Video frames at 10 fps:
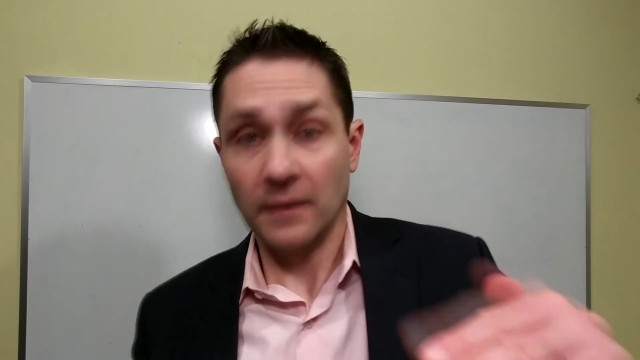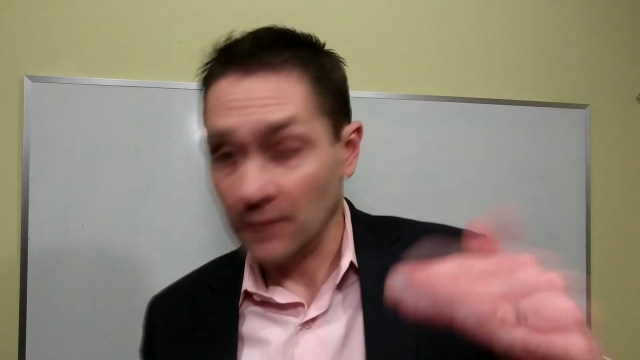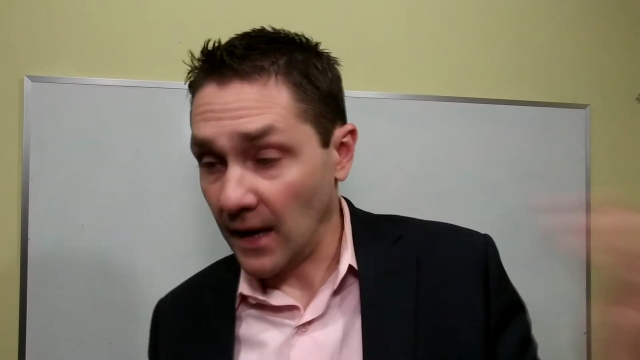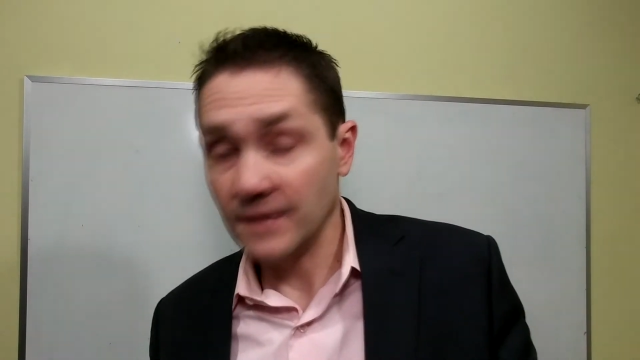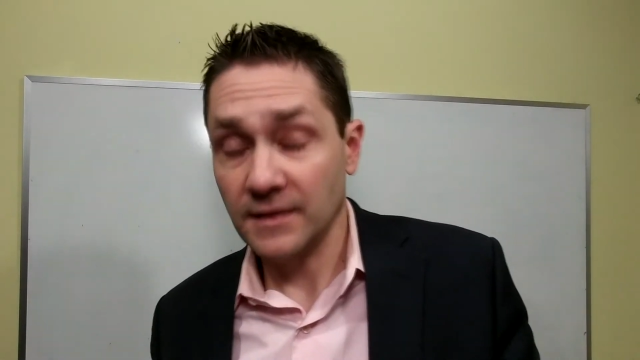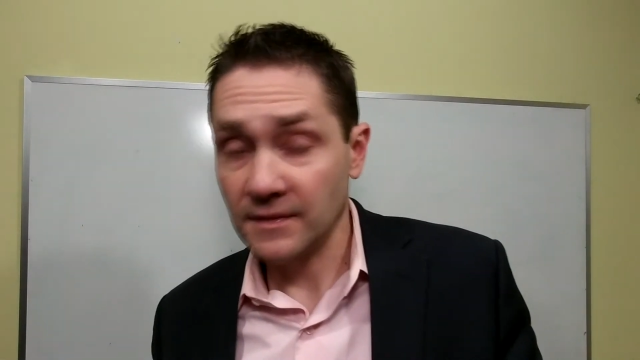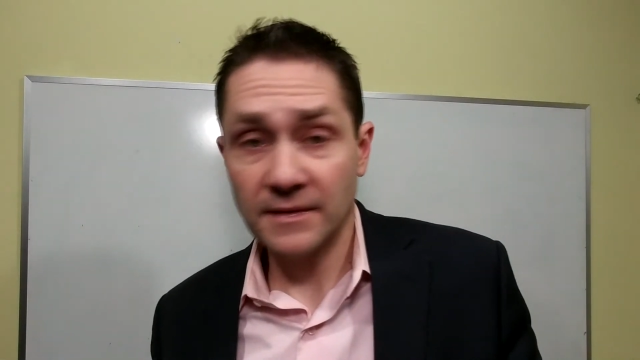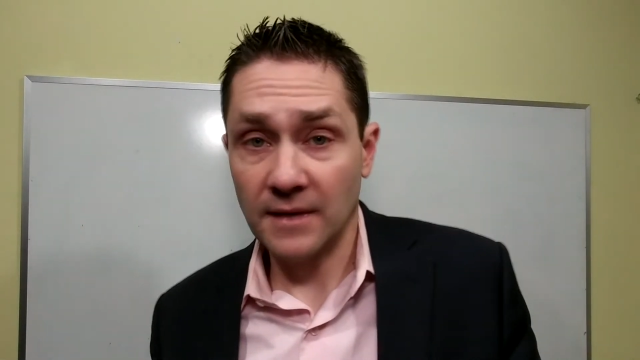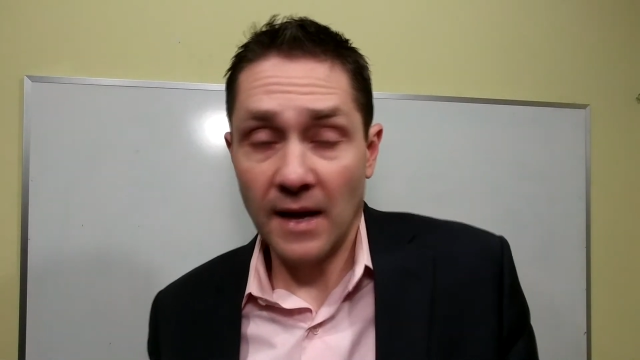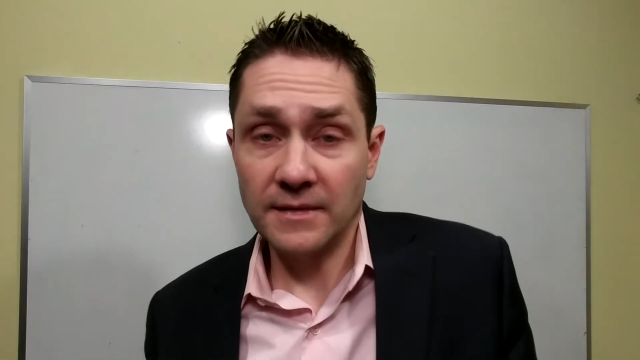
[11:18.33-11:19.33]
as
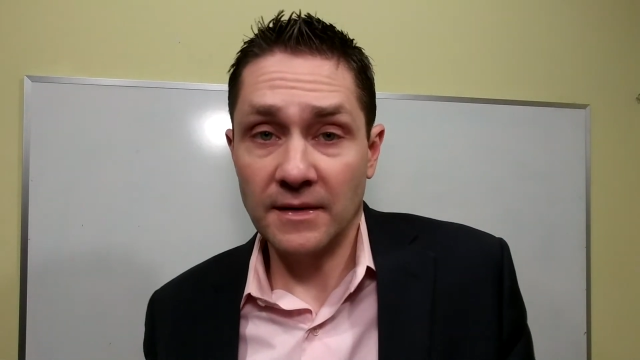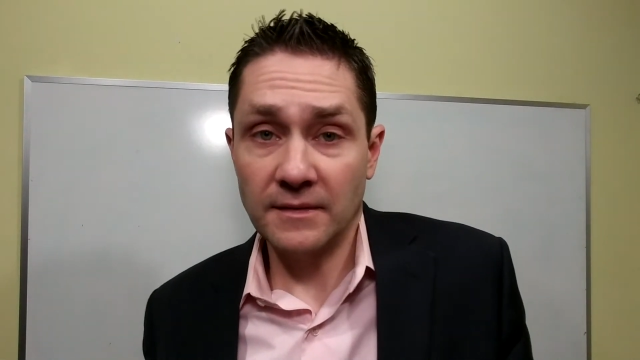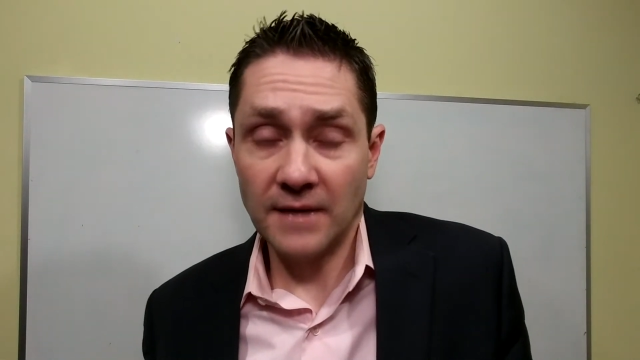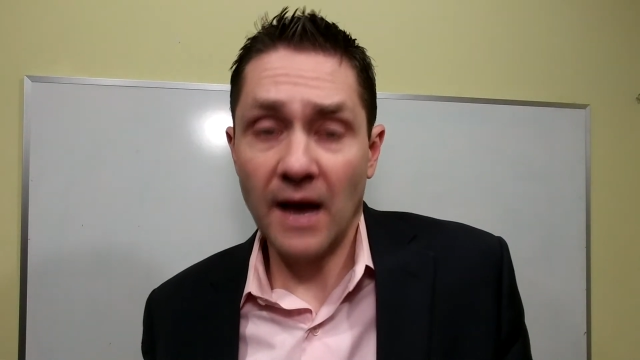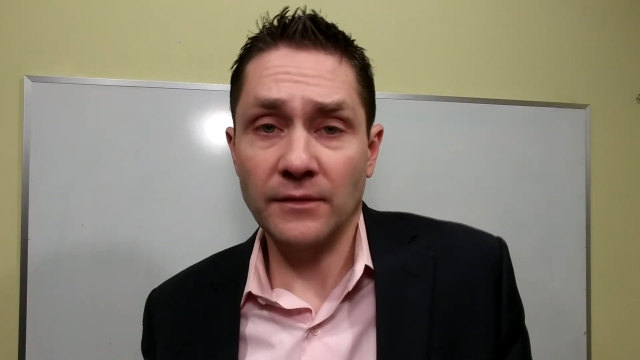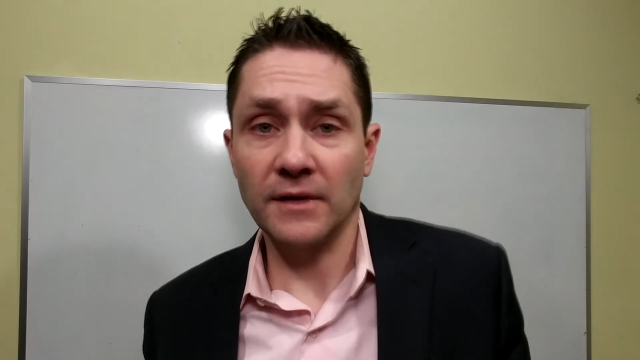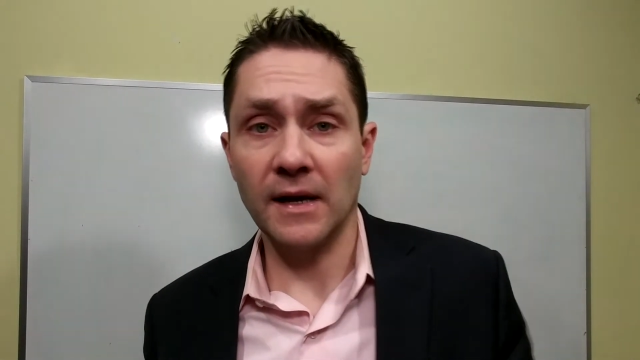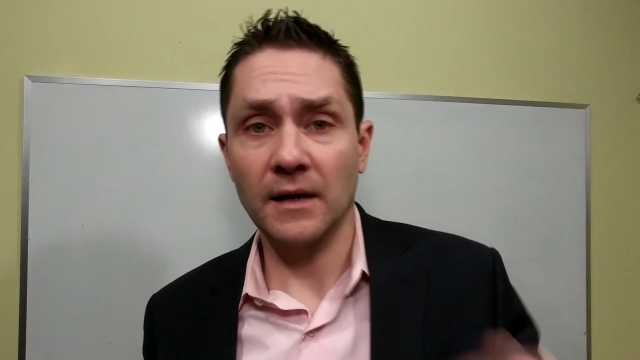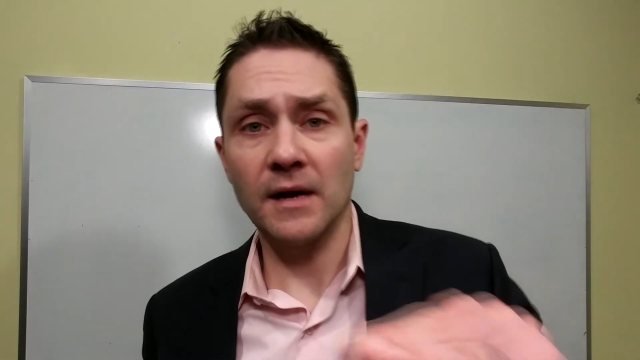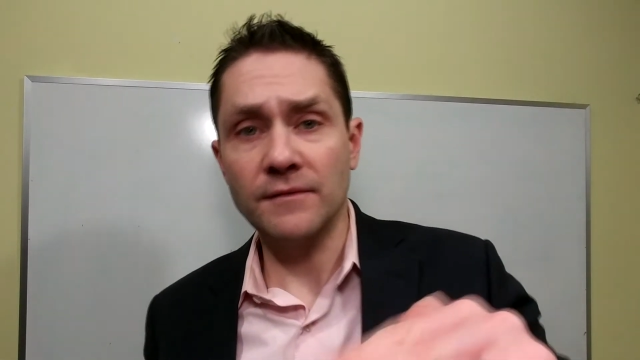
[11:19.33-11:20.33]
it sounds
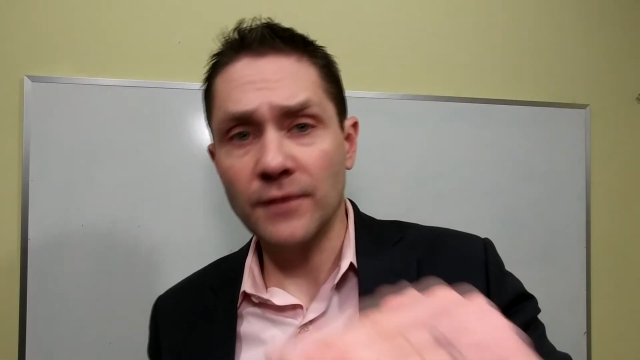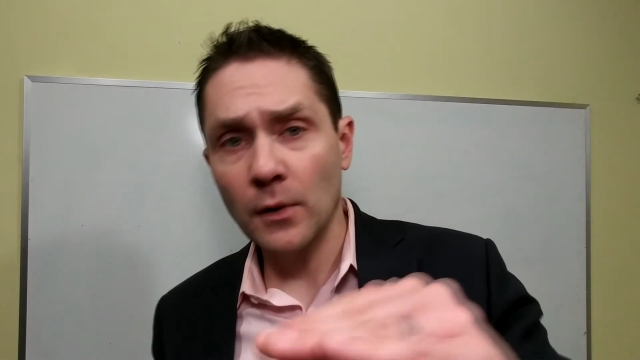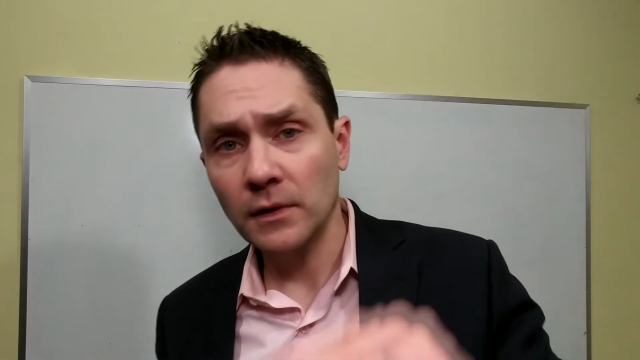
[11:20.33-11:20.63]
like, a very